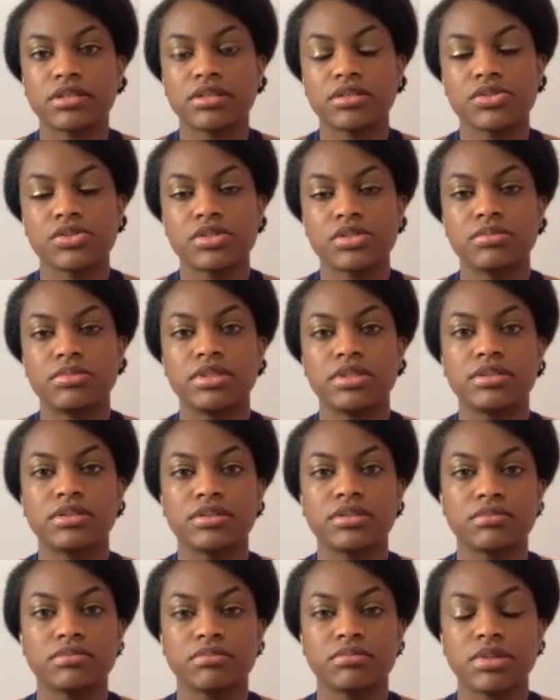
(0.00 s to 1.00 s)

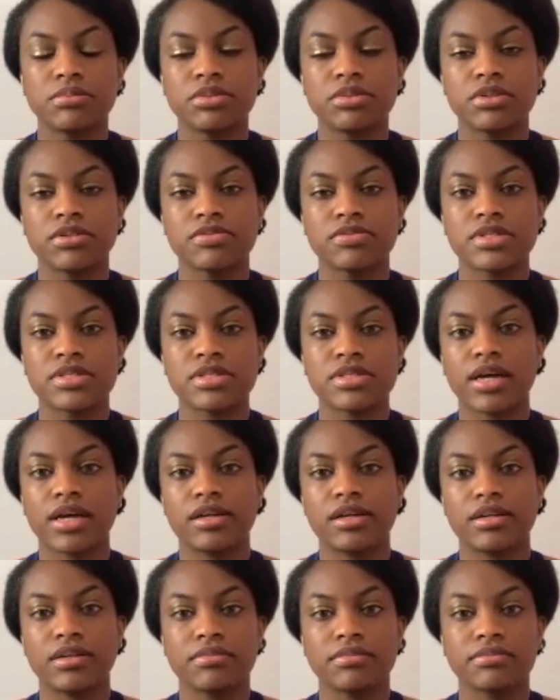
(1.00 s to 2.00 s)
contributing member of
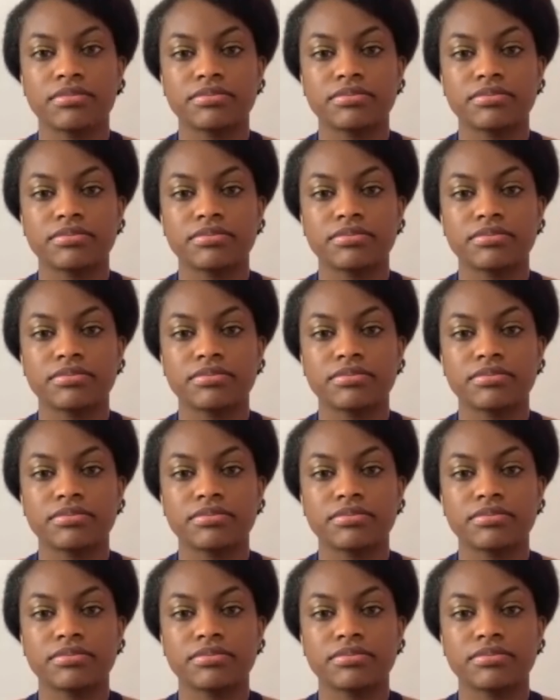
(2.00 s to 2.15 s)
society.